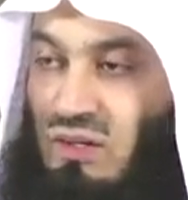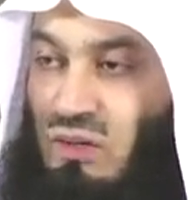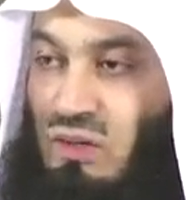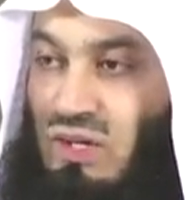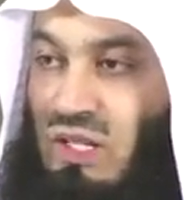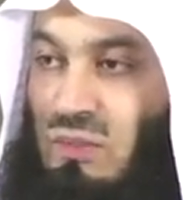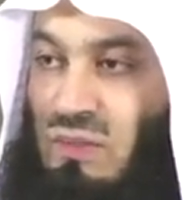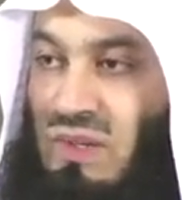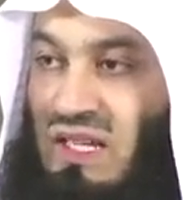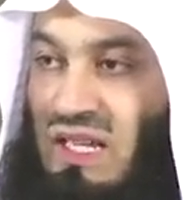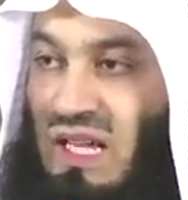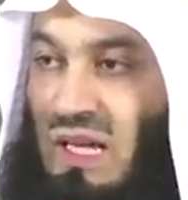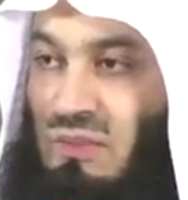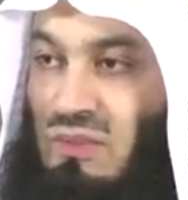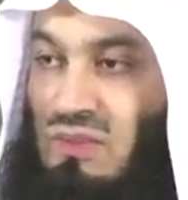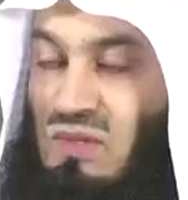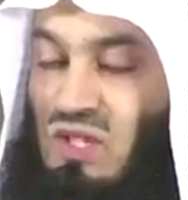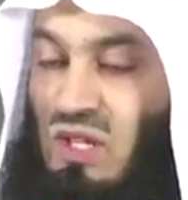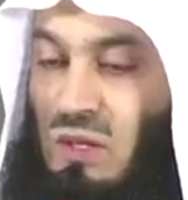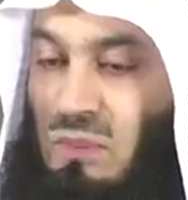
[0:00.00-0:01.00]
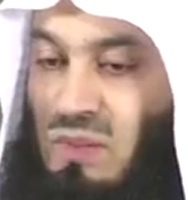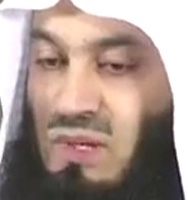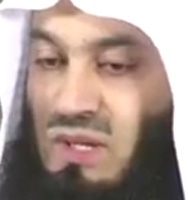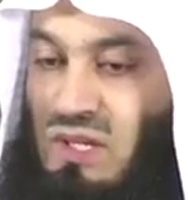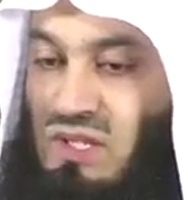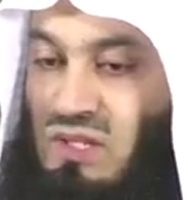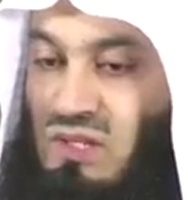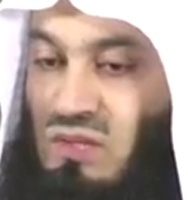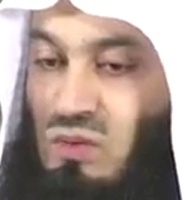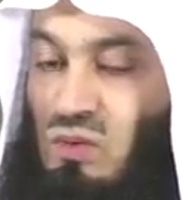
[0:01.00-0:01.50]
or he becomes a
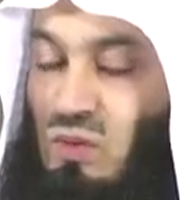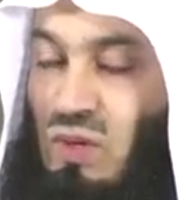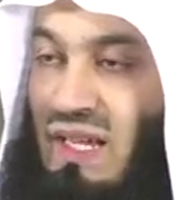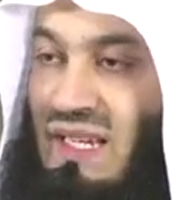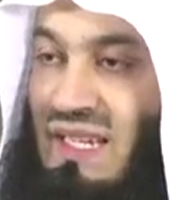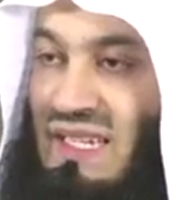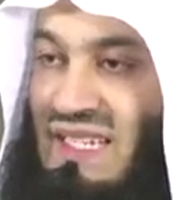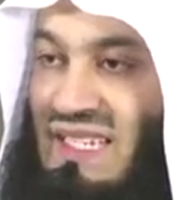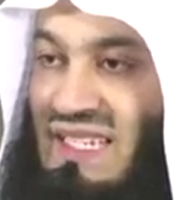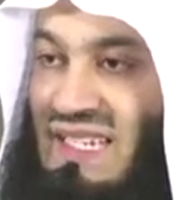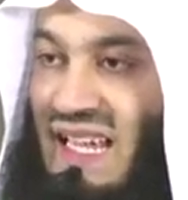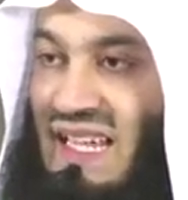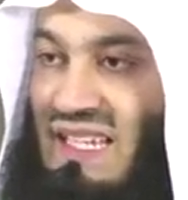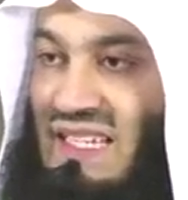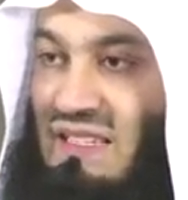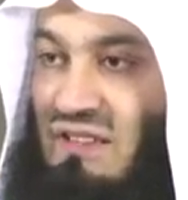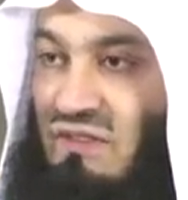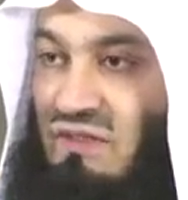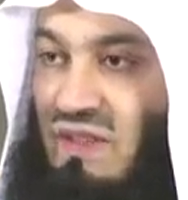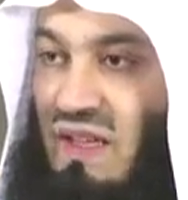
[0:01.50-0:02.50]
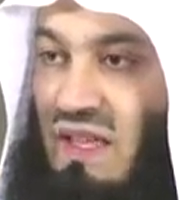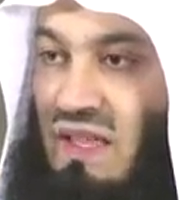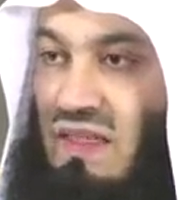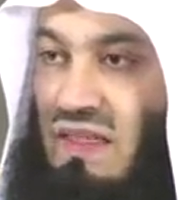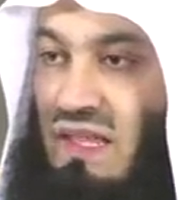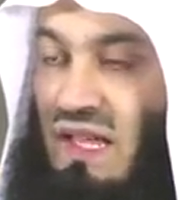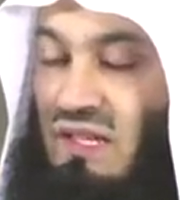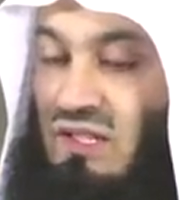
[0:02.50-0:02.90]
person who understands the faith